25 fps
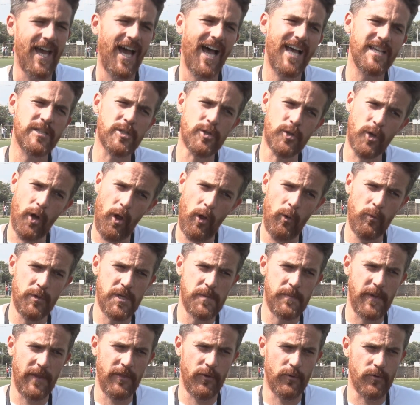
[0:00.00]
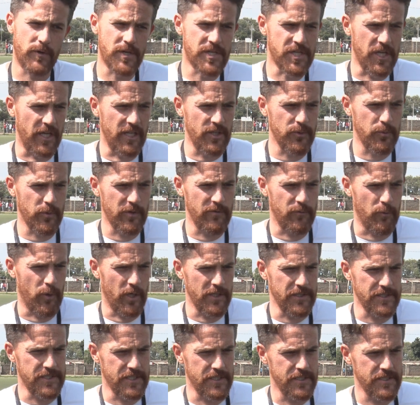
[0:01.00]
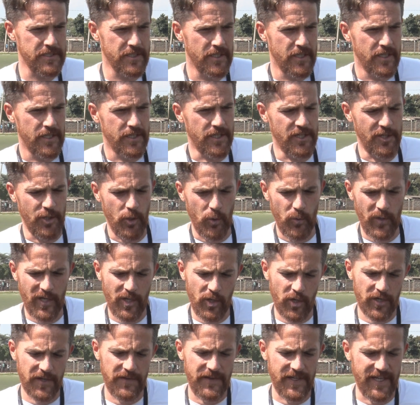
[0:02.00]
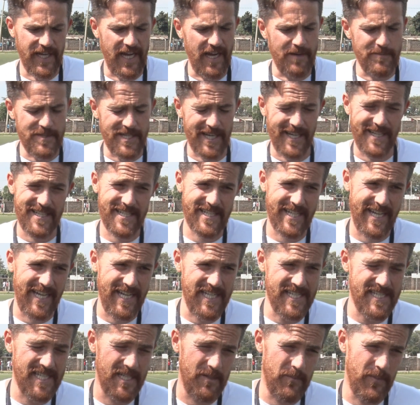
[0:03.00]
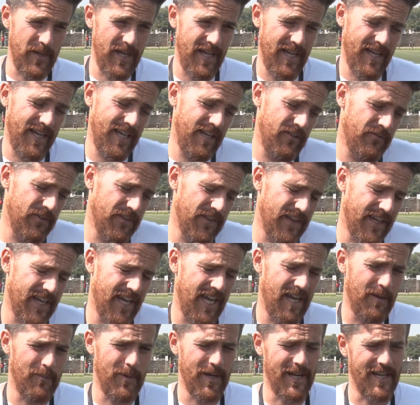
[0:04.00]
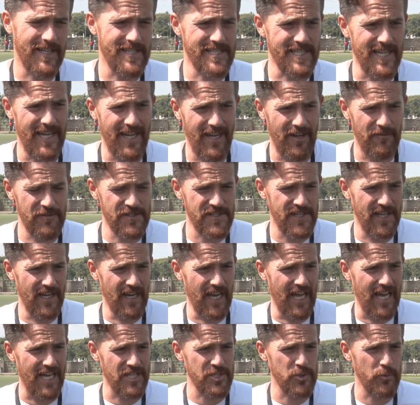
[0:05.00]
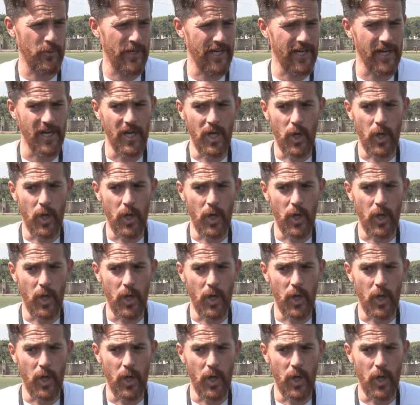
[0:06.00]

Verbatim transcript: Hasn't always been the result we've wanted. You know, we look at the games against KCB and even the game against AFC last week.